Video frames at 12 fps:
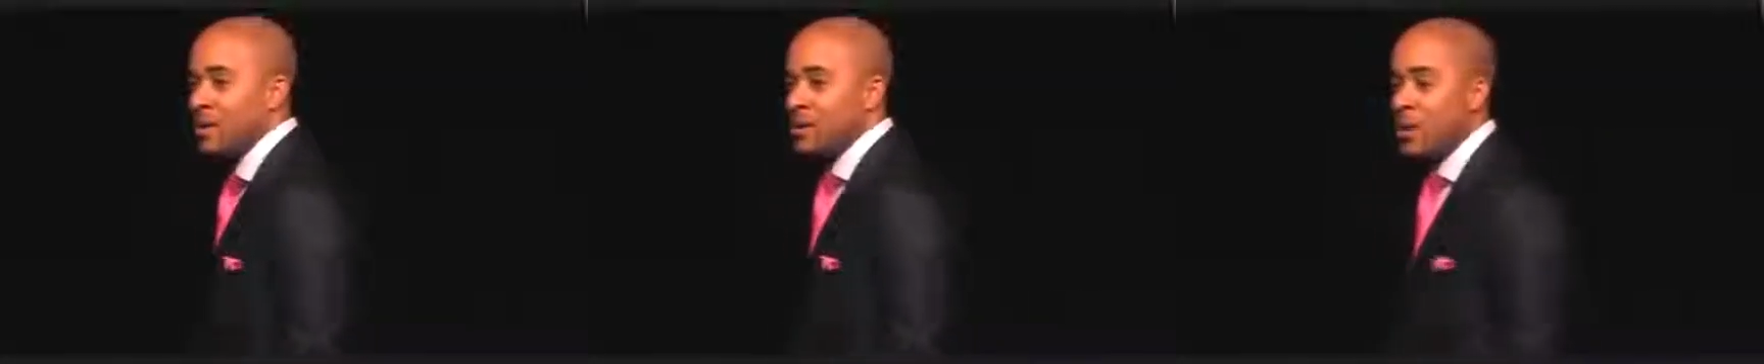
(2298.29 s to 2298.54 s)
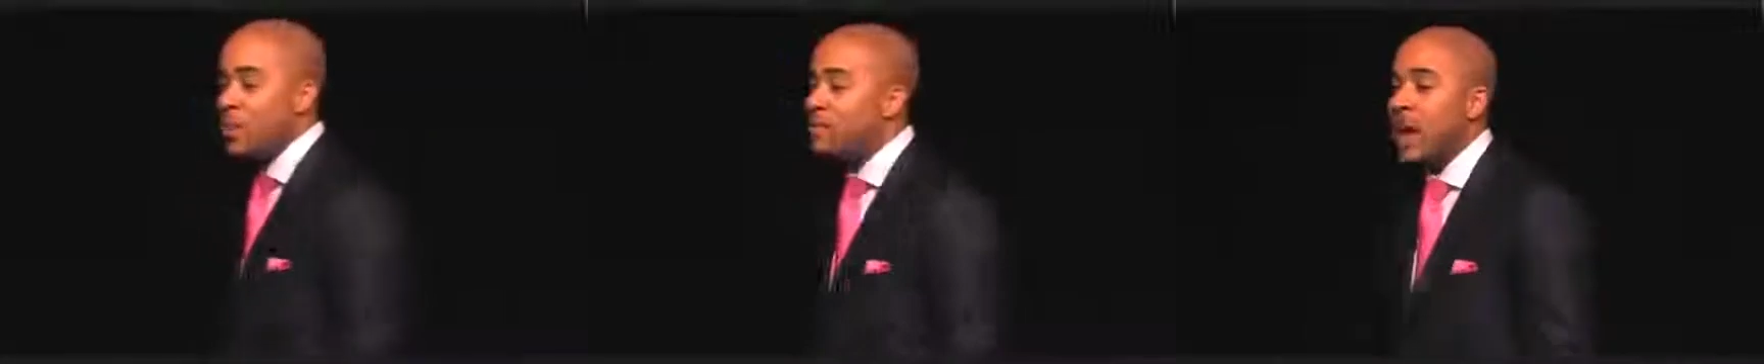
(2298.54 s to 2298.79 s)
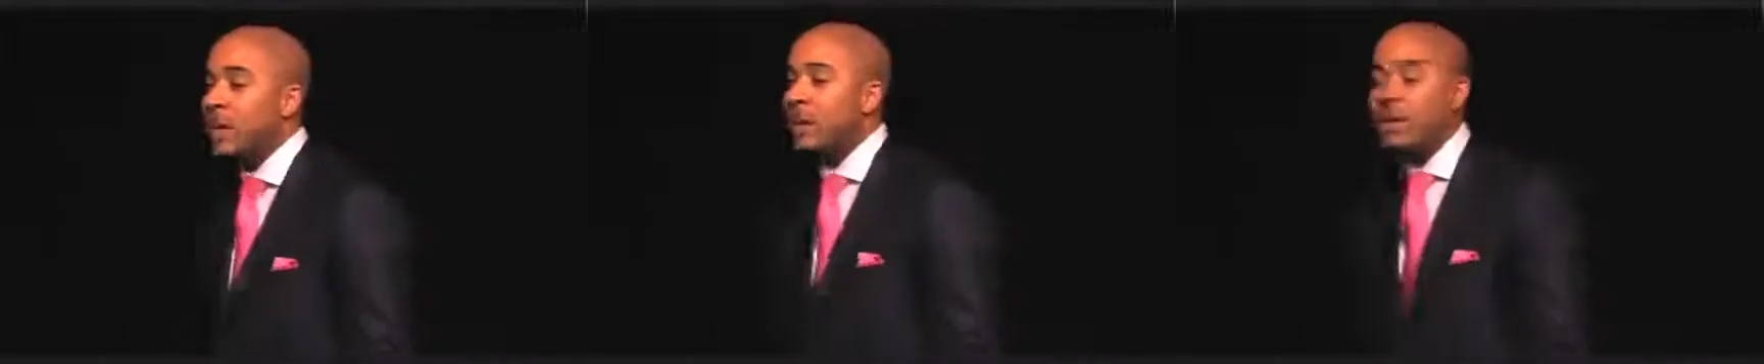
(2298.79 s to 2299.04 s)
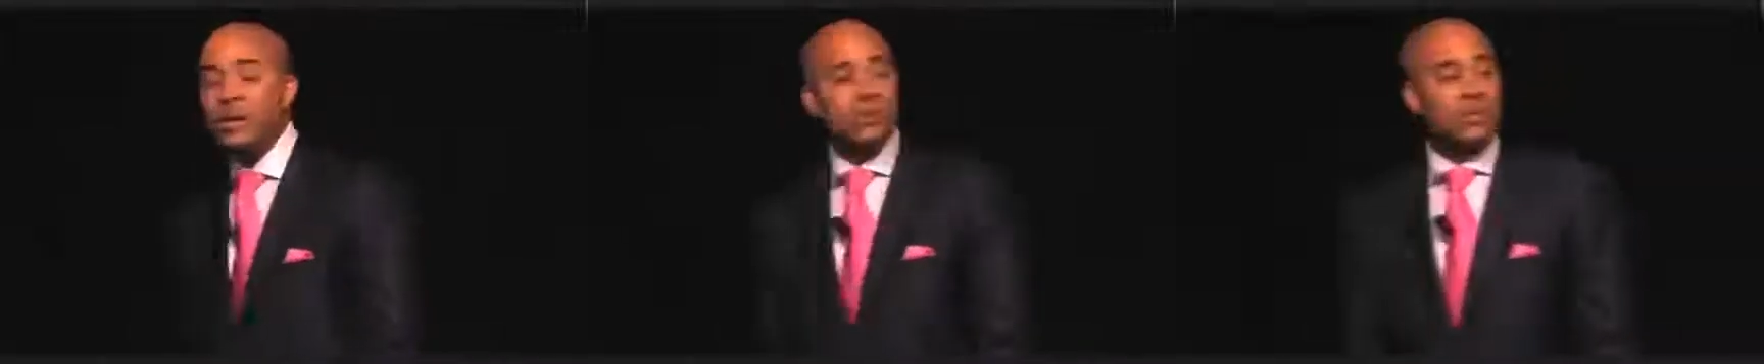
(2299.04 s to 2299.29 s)
So we've got
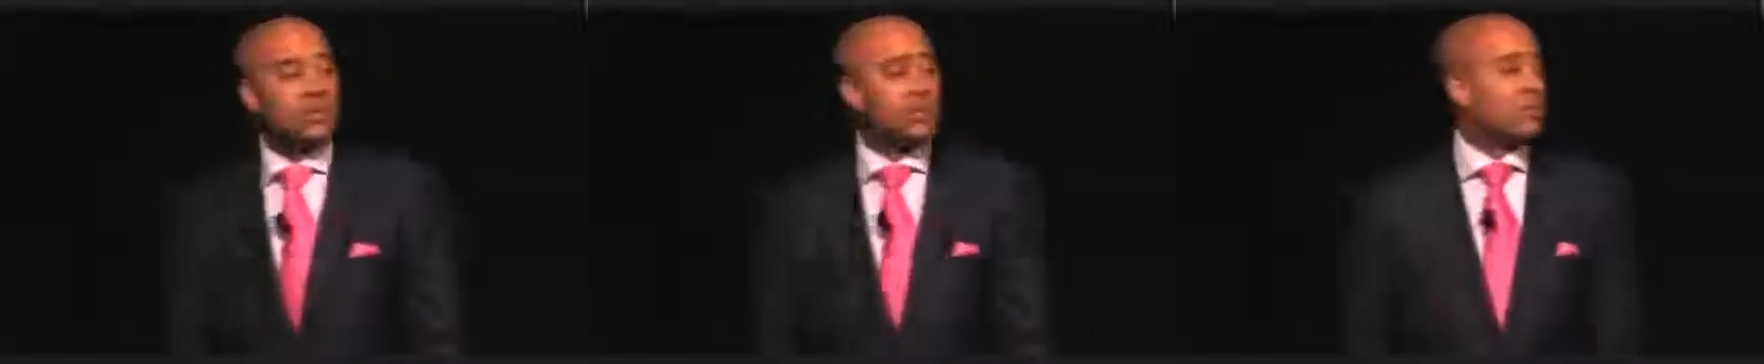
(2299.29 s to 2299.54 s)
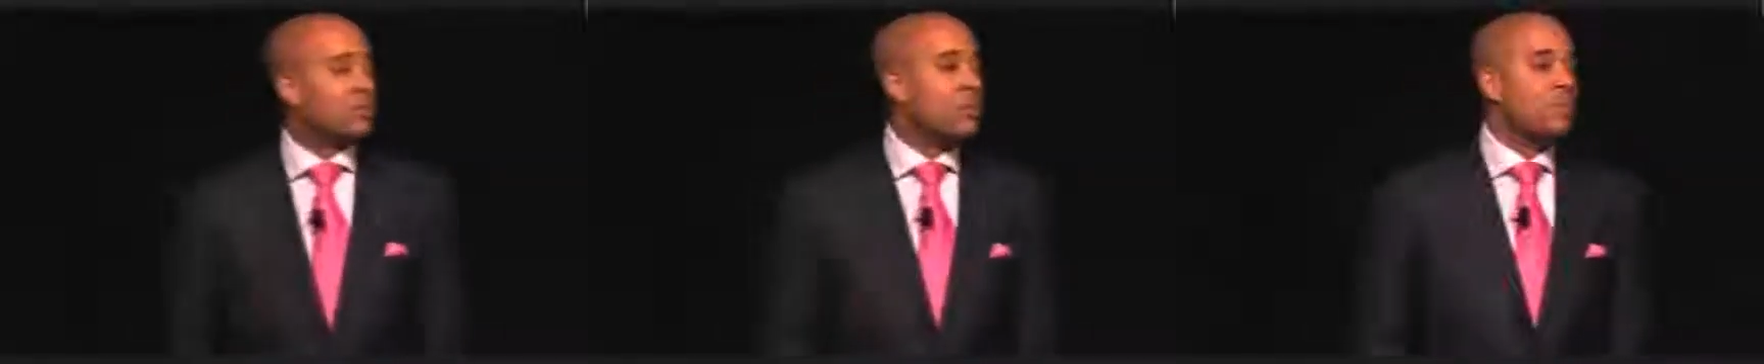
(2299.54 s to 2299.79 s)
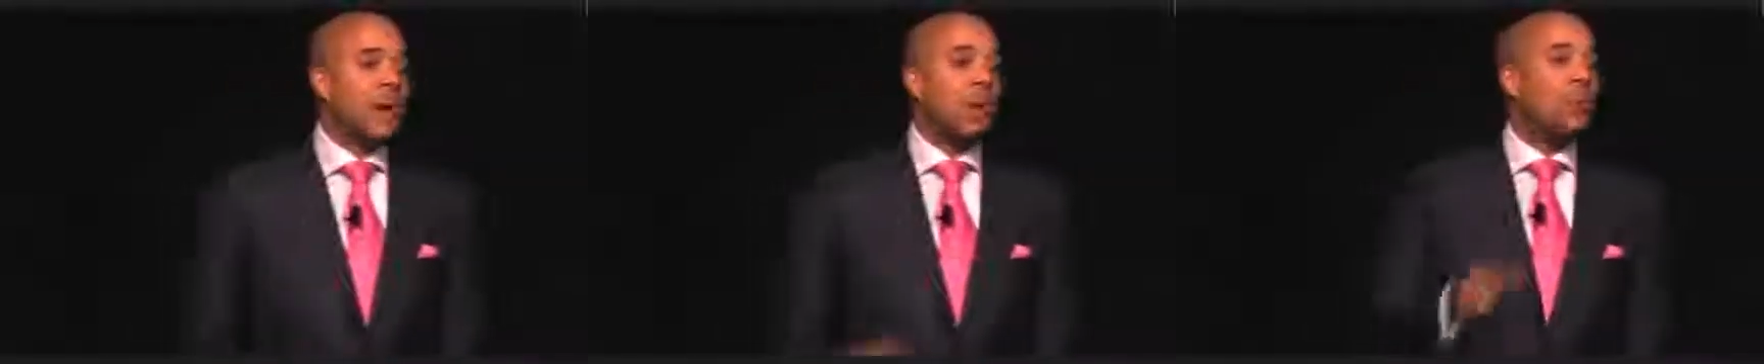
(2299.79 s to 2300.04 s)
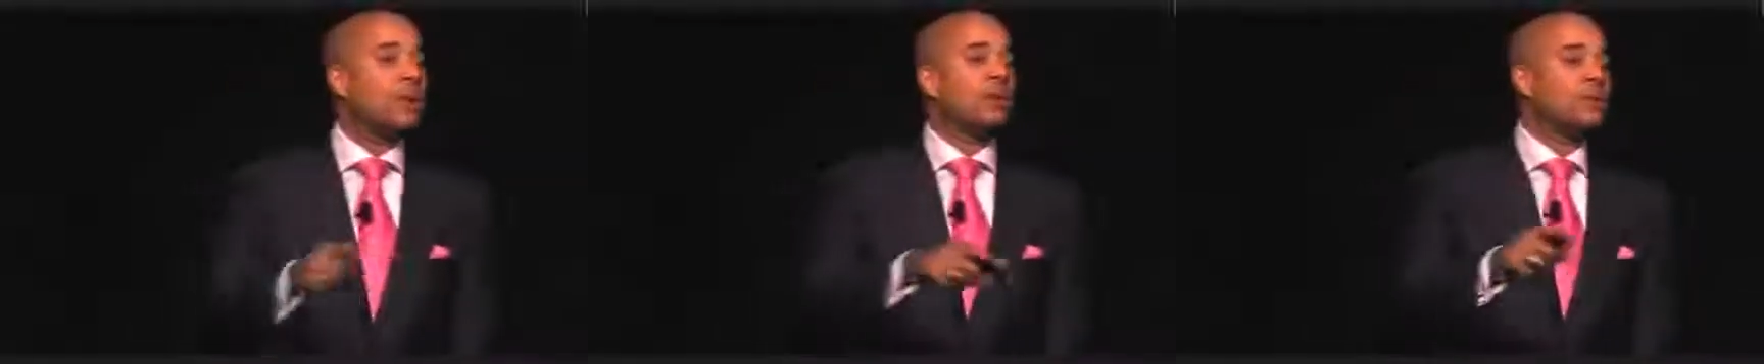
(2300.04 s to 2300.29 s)
leaders in this room
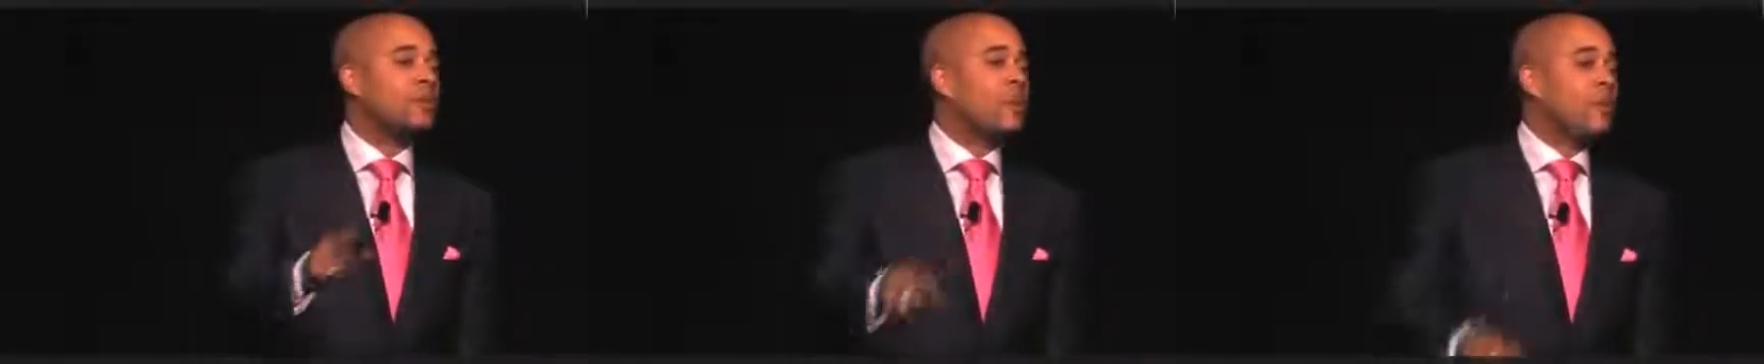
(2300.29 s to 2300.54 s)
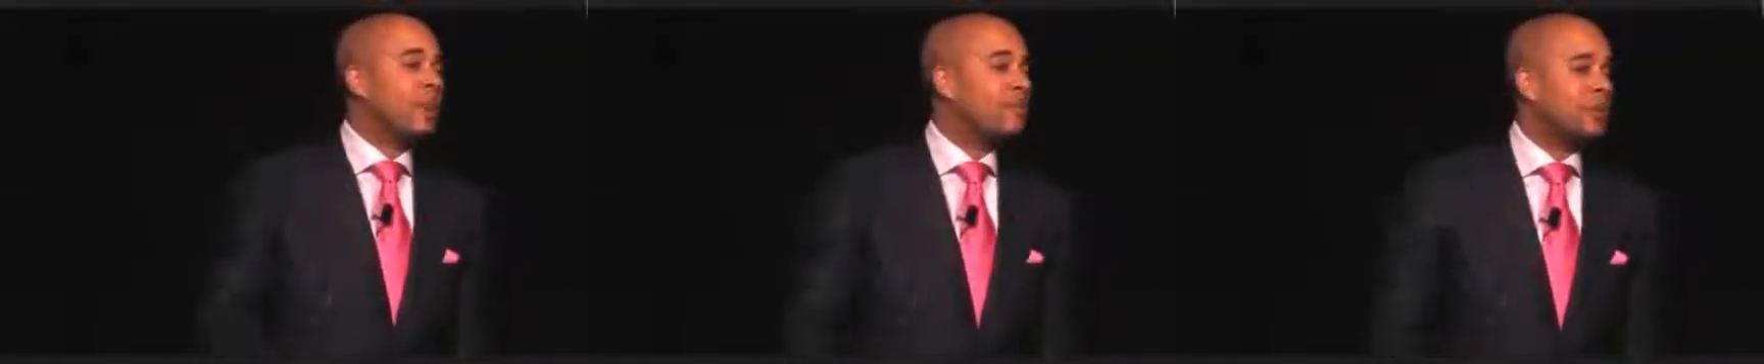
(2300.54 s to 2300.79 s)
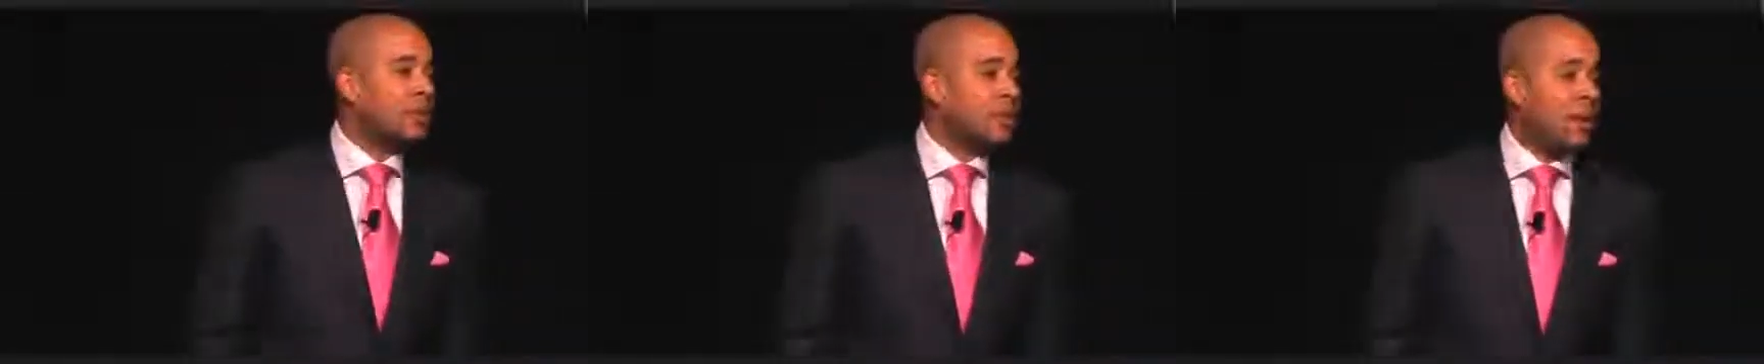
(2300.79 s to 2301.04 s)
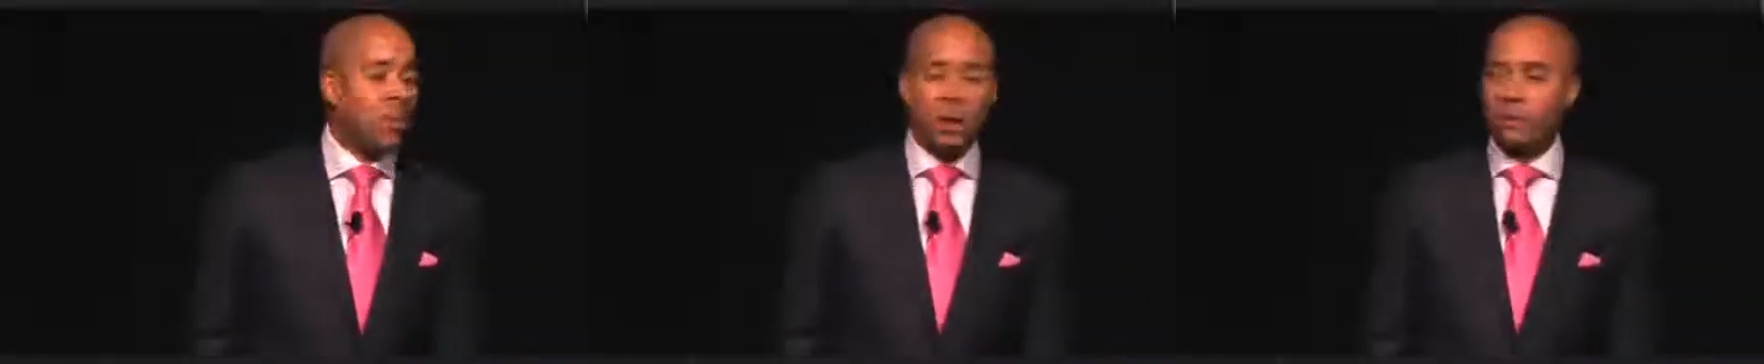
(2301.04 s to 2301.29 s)
that want to support every
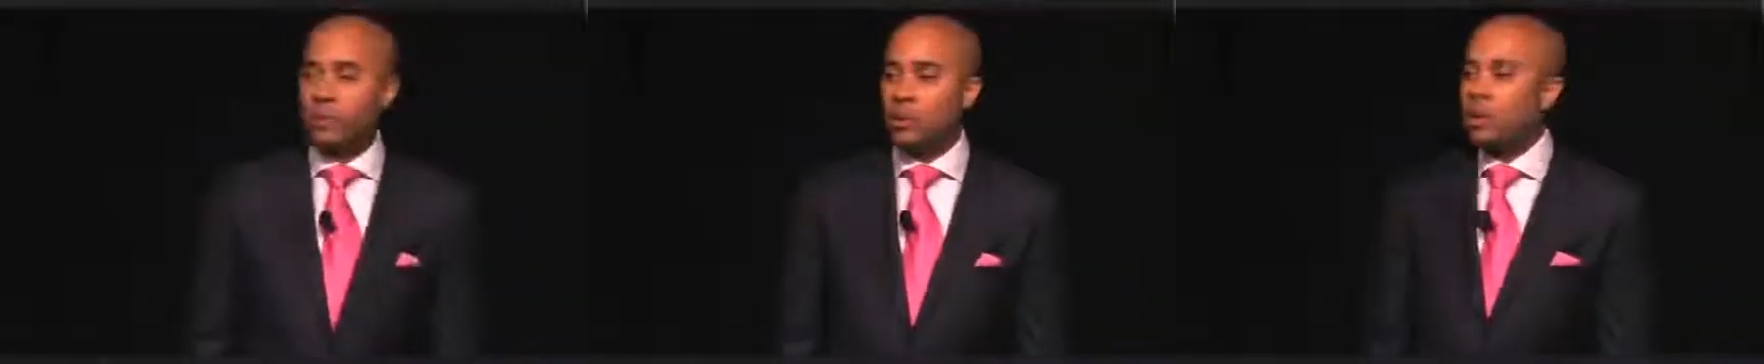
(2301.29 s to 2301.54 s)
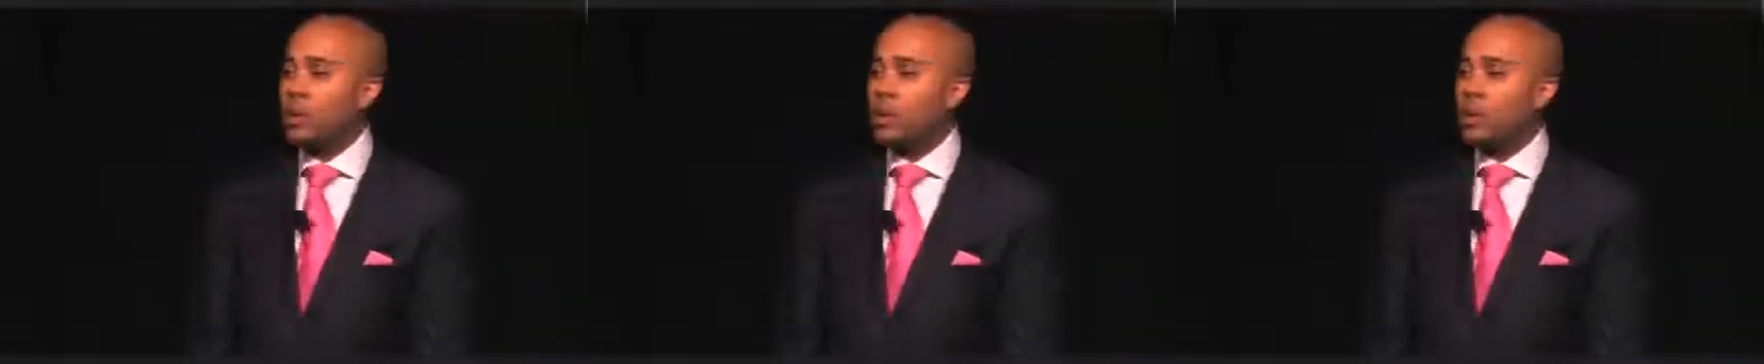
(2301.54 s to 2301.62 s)
single one of you.